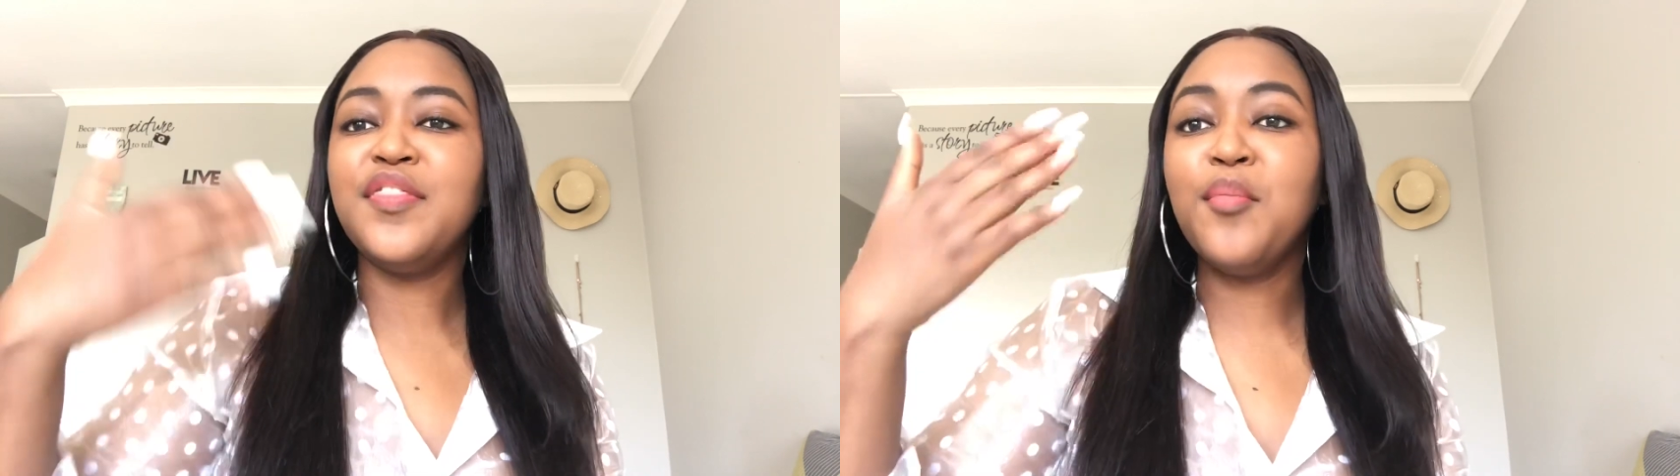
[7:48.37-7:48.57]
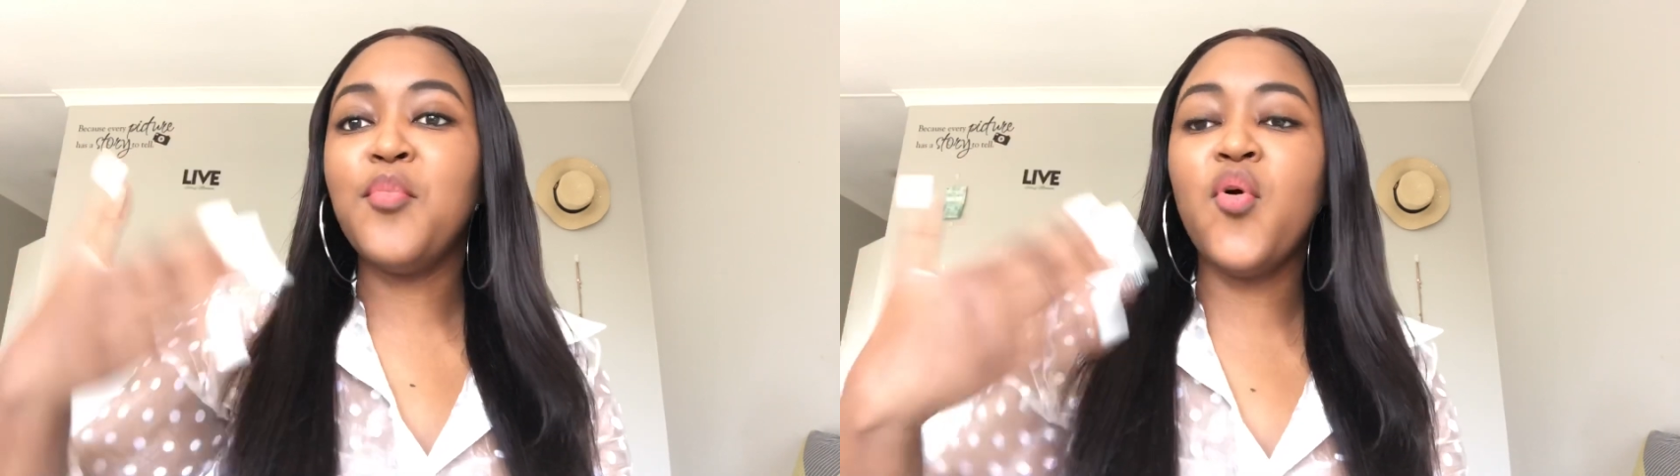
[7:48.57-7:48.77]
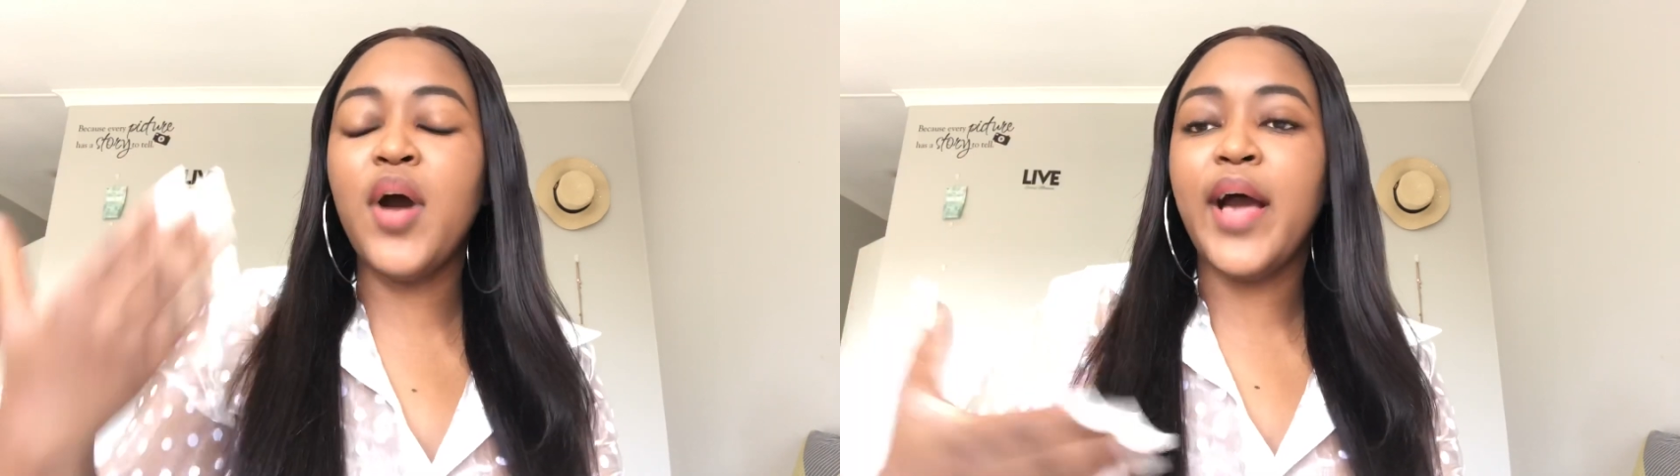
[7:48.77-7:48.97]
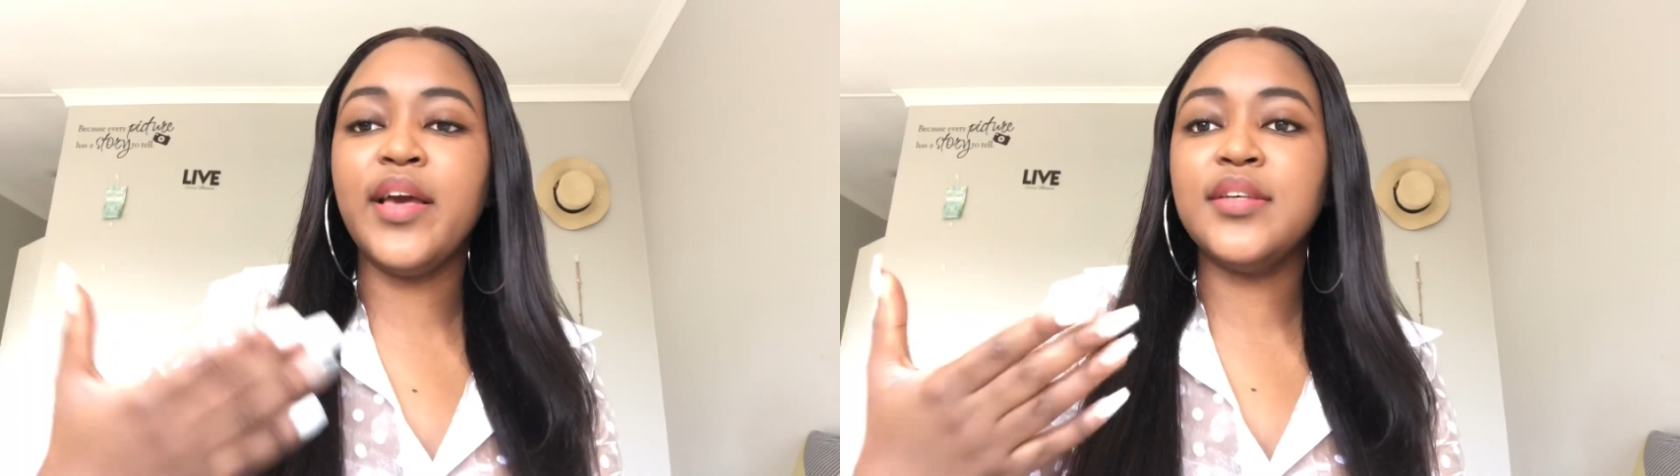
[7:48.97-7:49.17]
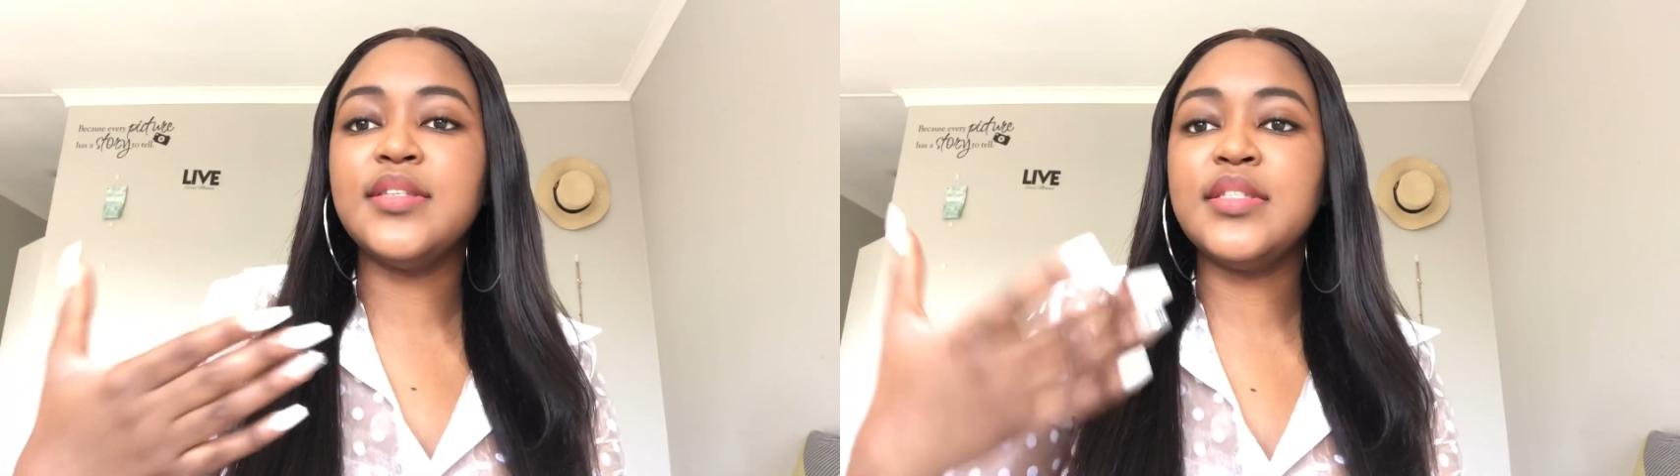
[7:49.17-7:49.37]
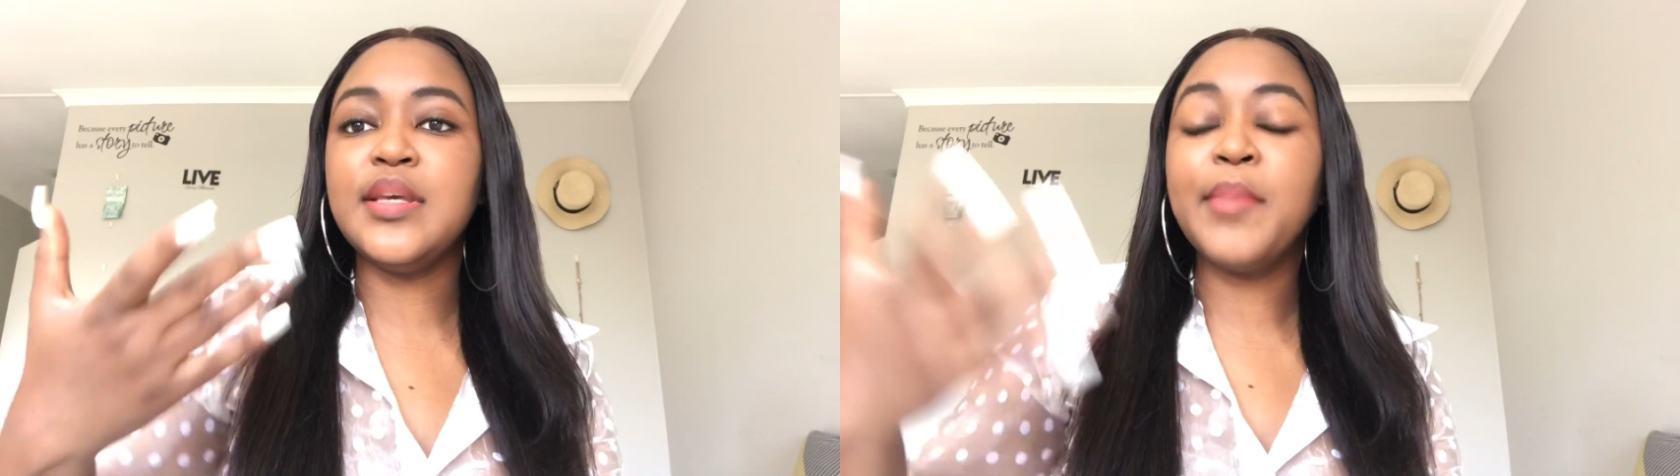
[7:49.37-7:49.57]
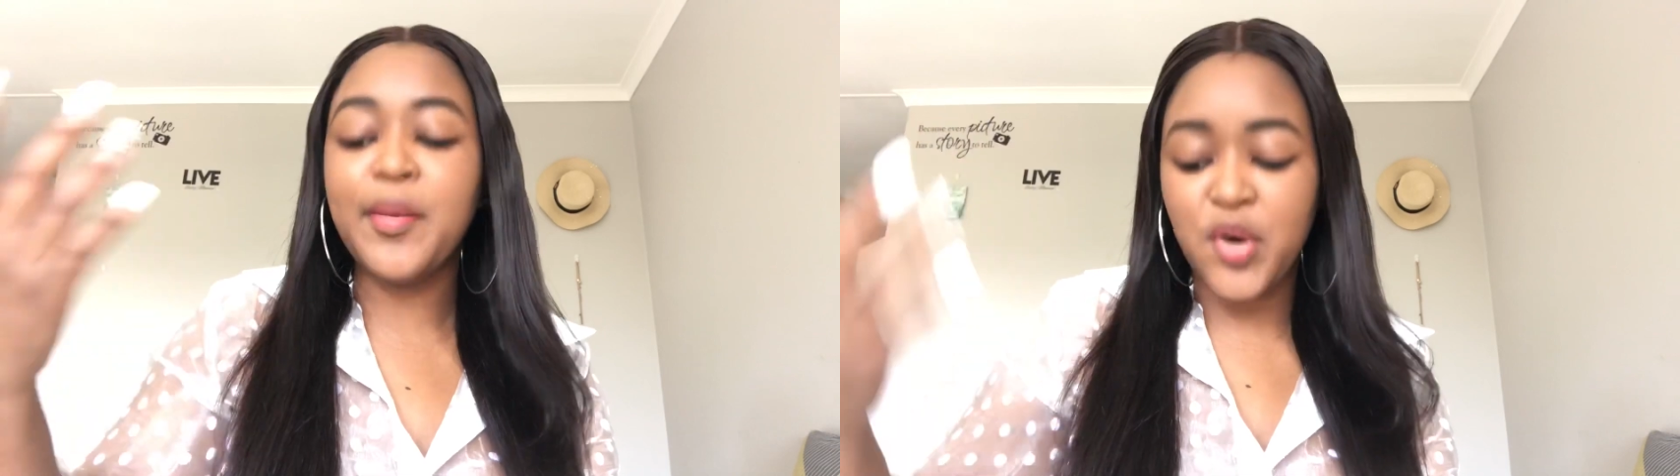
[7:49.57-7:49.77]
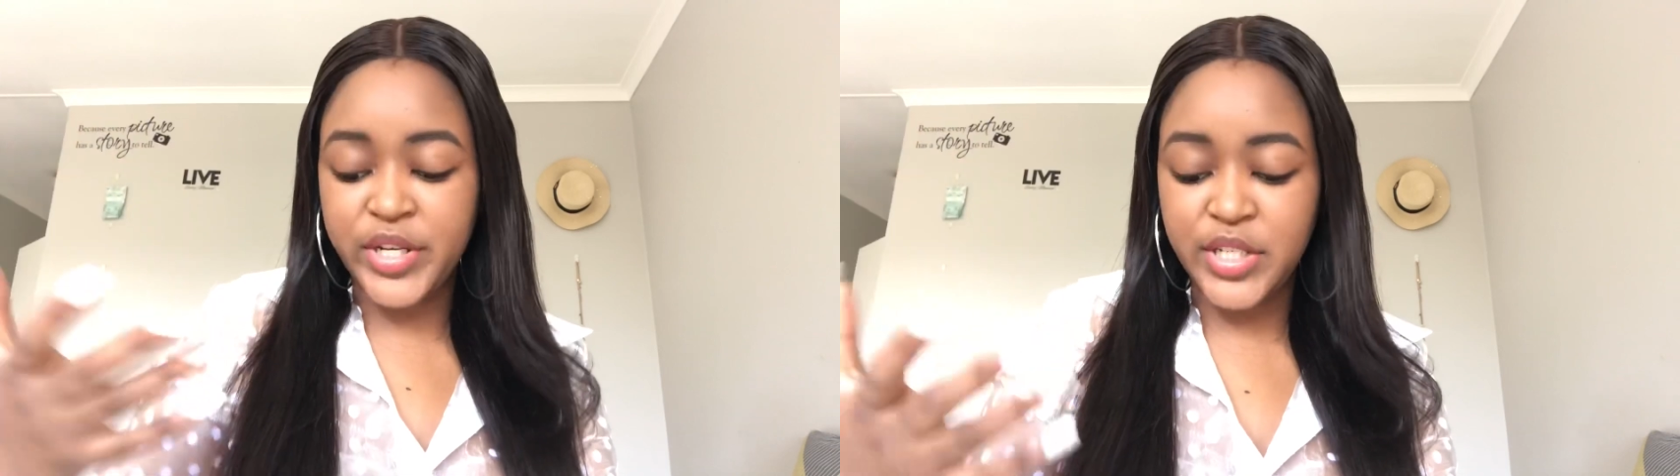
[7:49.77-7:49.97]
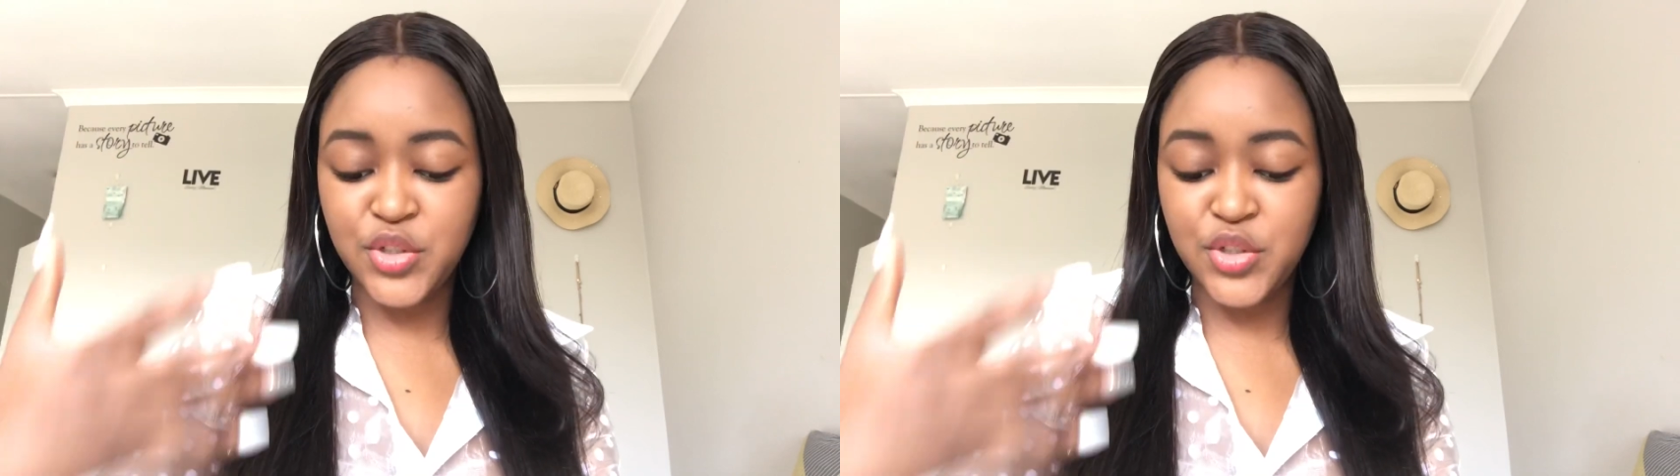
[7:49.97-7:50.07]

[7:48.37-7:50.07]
more I see my body